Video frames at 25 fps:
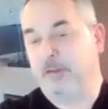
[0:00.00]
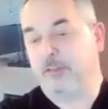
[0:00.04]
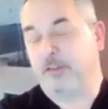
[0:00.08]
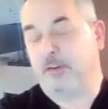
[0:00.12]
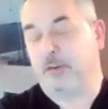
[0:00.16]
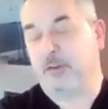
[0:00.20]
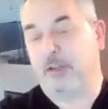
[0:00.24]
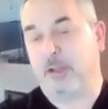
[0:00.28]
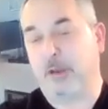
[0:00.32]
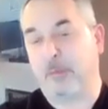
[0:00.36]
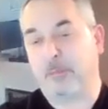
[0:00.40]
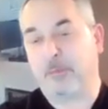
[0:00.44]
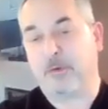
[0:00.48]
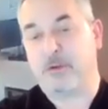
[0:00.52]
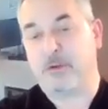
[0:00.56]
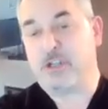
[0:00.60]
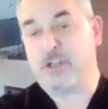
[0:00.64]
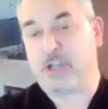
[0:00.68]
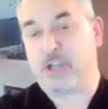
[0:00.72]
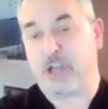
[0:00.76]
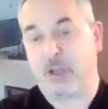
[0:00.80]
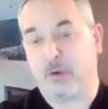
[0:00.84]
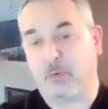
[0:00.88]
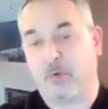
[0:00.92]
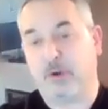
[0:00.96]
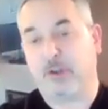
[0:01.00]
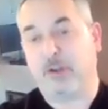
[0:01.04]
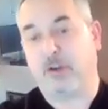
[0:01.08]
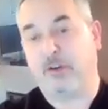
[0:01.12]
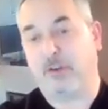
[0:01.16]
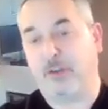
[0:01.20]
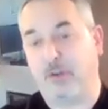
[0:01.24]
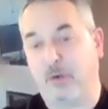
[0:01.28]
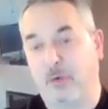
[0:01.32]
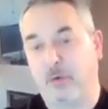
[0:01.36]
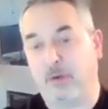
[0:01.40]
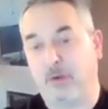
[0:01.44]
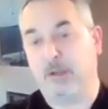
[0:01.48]
certainly appreciate what you're
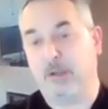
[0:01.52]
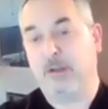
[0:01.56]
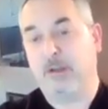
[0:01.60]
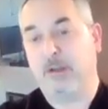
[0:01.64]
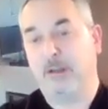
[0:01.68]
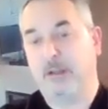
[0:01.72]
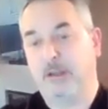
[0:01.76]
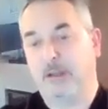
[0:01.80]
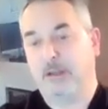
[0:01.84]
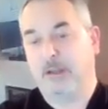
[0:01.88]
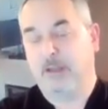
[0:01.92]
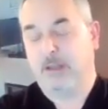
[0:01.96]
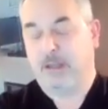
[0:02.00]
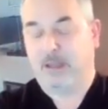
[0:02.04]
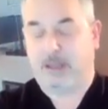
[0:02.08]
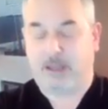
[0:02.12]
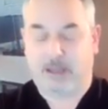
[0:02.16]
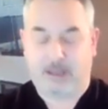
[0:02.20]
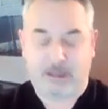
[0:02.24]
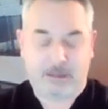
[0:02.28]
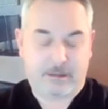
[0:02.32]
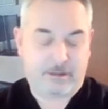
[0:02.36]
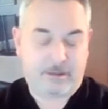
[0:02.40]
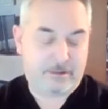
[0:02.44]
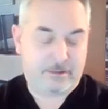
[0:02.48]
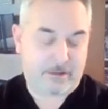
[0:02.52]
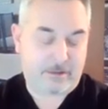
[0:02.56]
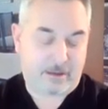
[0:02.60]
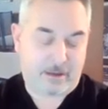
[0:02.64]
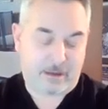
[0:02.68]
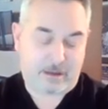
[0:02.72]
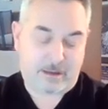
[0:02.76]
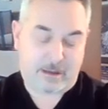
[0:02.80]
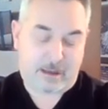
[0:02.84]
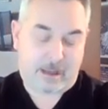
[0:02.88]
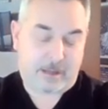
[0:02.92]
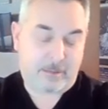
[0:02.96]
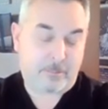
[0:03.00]
doing, and
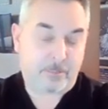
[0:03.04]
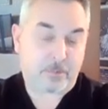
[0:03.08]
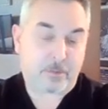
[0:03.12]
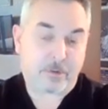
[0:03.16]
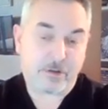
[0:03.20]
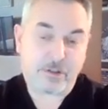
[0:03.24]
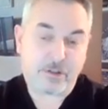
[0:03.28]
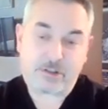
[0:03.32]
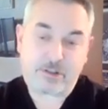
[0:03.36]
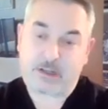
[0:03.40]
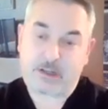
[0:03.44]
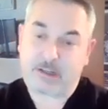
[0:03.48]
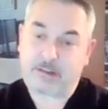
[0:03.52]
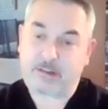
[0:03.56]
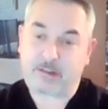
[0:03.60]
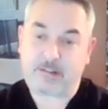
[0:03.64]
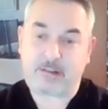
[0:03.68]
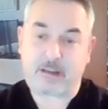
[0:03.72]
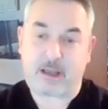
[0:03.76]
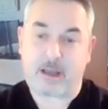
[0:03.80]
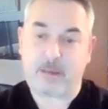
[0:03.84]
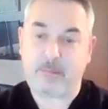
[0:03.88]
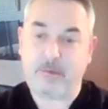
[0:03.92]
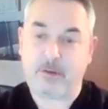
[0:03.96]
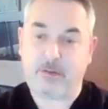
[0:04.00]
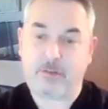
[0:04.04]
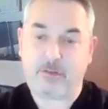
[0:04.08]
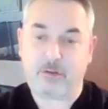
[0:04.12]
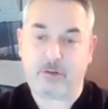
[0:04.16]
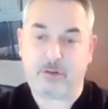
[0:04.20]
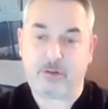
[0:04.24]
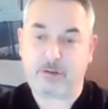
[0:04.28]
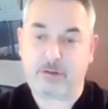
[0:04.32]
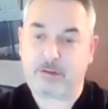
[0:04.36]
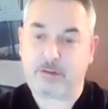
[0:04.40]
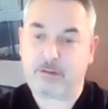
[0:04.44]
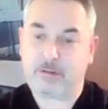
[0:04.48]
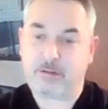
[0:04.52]
I appreciate the time you
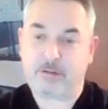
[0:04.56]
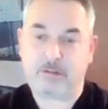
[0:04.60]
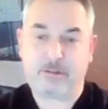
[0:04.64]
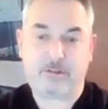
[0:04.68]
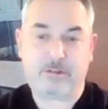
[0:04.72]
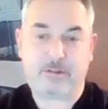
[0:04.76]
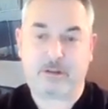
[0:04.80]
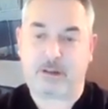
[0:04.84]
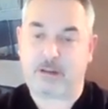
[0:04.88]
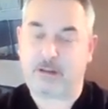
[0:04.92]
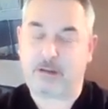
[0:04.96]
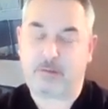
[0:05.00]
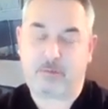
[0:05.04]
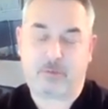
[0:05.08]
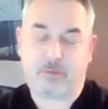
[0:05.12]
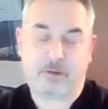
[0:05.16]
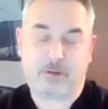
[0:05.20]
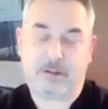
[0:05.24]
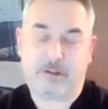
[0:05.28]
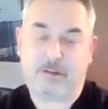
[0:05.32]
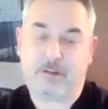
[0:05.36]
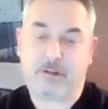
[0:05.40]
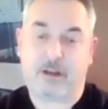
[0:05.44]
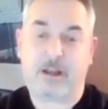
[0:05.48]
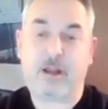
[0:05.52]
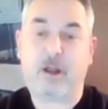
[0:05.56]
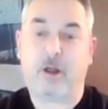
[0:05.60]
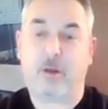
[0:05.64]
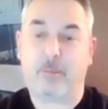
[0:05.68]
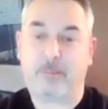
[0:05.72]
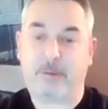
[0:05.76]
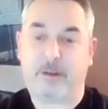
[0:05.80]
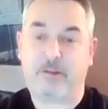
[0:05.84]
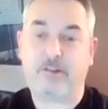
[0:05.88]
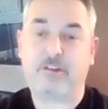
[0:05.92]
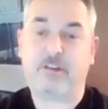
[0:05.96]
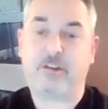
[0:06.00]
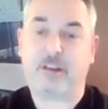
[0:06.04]
took. Really going to help
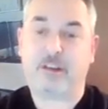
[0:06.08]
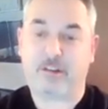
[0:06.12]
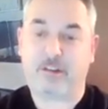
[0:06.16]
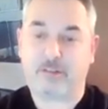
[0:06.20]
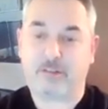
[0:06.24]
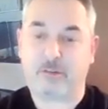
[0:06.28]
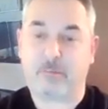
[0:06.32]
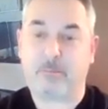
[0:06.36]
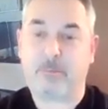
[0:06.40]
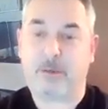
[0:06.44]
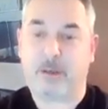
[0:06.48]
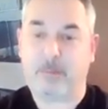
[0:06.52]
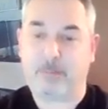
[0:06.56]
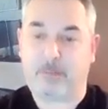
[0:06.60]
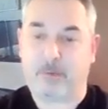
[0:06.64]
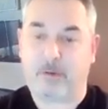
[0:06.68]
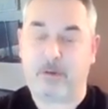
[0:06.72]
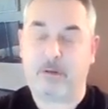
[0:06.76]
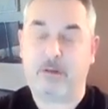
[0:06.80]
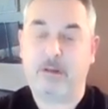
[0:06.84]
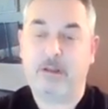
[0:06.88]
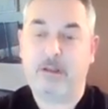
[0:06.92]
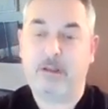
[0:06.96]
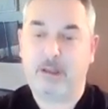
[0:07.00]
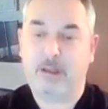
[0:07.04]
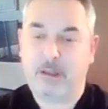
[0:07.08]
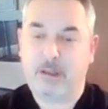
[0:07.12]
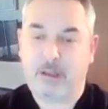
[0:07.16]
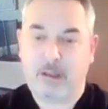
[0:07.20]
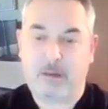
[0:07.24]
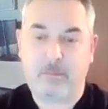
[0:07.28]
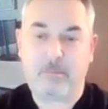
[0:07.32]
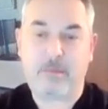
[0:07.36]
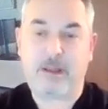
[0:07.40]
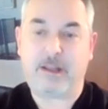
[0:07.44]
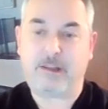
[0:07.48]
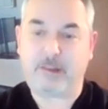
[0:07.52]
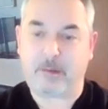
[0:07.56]
educate people
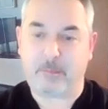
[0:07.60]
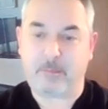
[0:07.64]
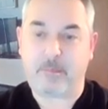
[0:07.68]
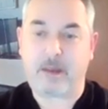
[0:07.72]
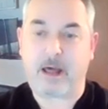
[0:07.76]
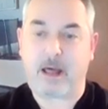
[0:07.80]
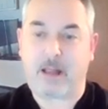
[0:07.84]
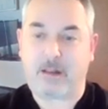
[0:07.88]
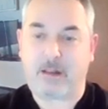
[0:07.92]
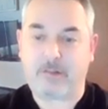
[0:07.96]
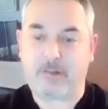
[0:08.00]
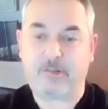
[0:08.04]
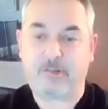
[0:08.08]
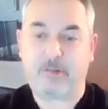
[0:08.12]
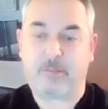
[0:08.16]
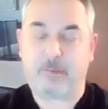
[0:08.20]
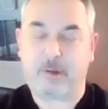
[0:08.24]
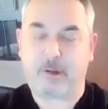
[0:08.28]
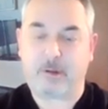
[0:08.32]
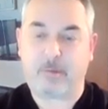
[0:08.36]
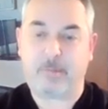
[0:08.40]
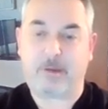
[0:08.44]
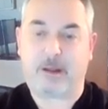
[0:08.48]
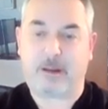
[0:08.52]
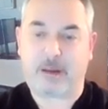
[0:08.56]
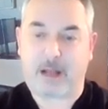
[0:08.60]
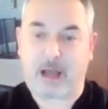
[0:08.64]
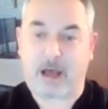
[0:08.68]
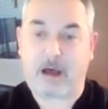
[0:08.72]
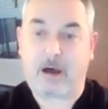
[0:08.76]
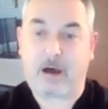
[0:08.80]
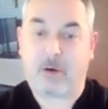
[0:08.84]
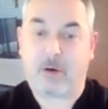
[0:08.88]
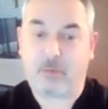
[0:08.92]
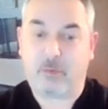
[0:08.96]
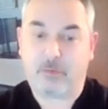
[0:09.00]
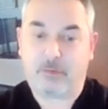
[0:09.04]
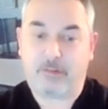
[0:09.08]
and make them knowledgeable about
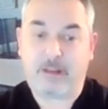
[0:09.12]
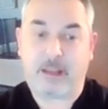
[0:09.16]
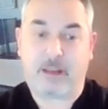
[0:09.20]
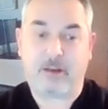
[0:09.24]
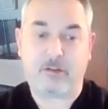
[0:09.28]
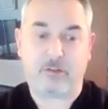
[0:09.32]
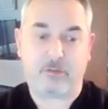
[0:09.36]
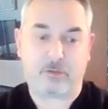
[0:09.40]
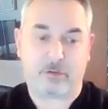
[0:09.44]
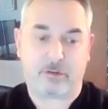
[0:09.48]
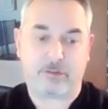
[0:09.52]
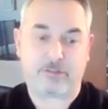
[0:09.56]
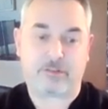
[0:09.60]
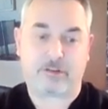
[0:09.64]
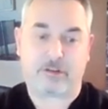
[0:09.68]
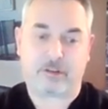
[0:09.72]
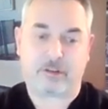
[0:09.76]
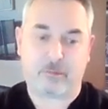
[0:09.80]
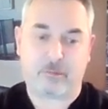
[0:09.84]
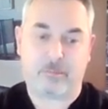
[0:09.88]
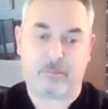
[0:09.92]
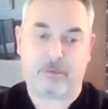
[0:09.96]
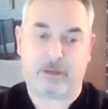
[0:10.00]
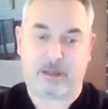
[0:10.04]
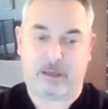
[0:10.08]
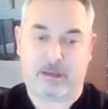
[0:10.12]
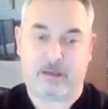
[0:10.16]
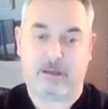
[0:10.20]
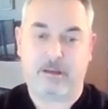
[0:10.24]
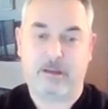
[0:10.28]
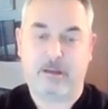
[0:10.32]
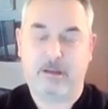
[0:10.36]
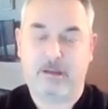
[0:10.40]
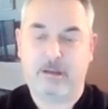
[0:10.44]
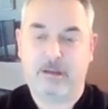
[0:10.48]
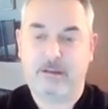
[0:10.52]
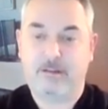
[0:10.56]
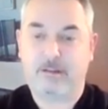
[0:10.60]
how dangerous it can be
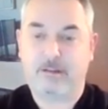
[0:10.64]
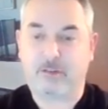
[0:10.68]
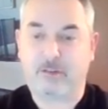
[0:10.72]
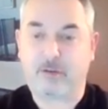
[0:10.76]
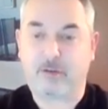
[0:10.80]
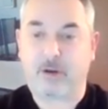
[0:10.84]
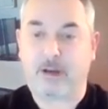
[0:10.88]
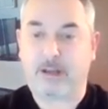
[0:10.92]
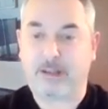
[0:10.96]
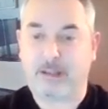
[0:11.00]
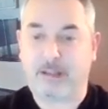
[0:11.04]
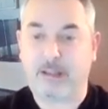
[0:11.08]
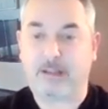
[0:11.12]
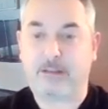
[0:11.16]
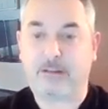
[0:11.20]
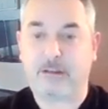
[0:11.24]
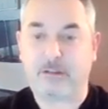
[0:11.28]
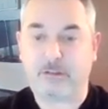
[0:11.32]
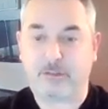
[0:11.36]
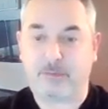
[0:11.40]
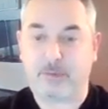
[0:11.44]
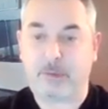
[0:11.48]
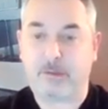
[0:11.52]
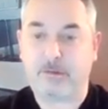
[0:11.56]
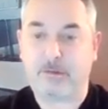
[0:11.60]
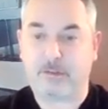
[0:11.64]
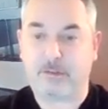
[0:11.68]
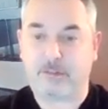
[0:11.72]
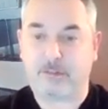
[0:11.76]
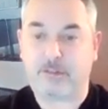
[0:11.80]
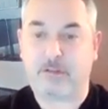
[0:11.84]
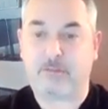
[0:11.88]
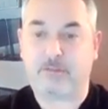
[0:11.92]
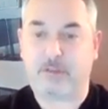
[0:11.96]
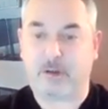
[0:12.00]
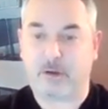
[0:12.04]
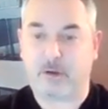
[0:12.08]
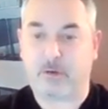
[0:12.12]
to try to get in this business
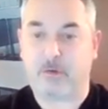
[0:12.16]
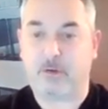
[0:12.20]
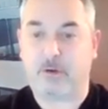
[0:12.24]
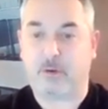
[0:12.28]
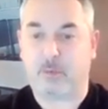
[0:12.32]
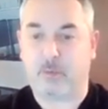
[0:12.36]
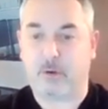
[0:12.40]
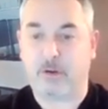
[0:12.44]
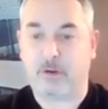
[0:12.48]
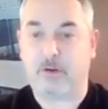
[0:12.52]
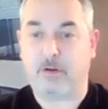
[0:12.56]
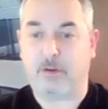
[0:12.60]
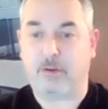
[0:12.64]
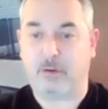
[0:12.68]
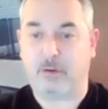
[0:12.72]
if you don't know what you're